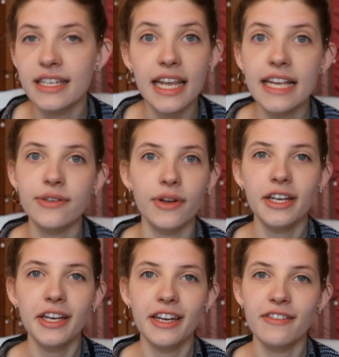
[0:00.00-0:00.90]
days on
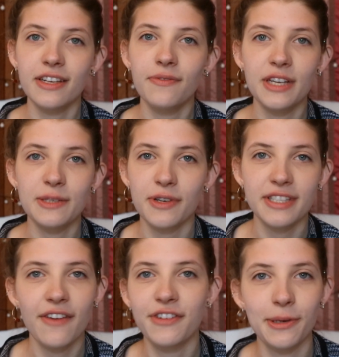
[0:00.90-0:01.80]
it, and if something's worth
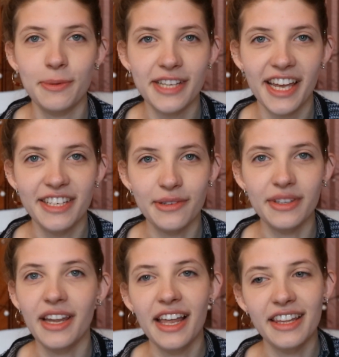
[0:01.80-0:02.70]
seventy percent,
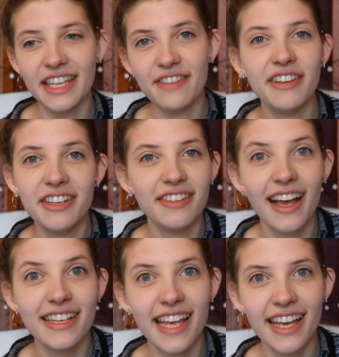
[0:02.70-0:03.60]
don't leave it to
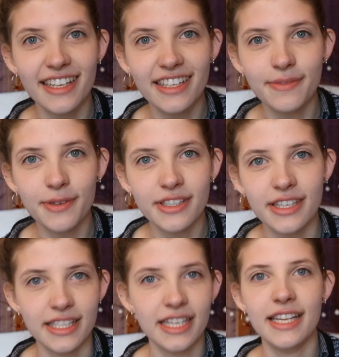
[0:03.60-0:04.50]
last second just because
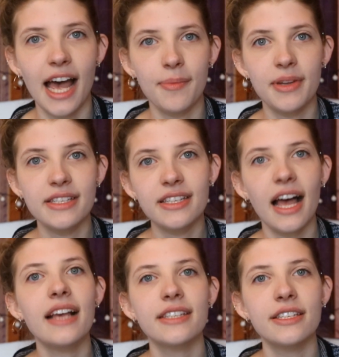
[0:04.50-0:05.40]
it's the exam and it's the
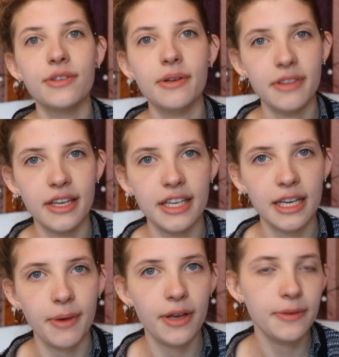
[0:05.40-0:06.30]
last thing you're going to be
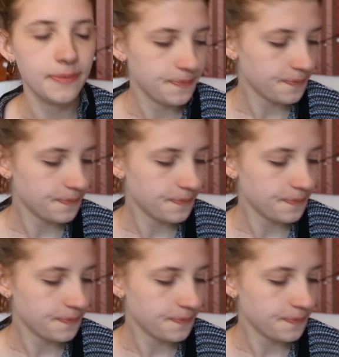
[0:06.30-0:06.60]
thinking about.